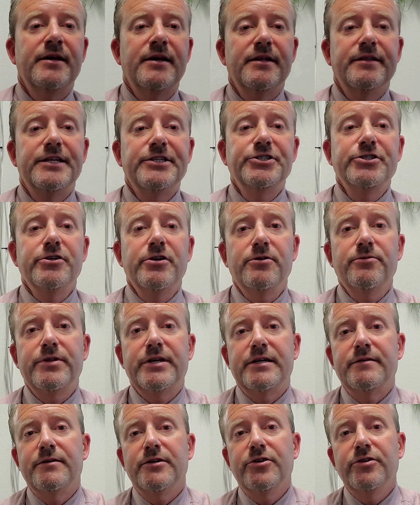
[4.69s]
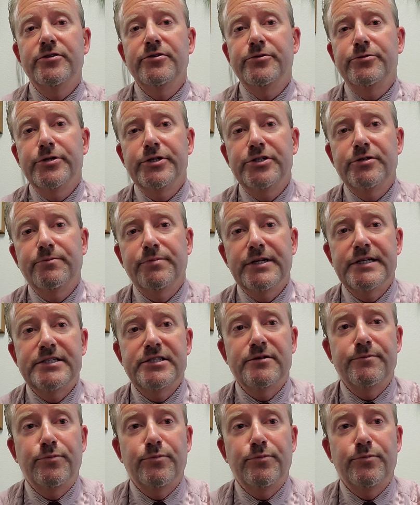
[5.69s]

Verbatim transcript: Did you know that good nutrition plays an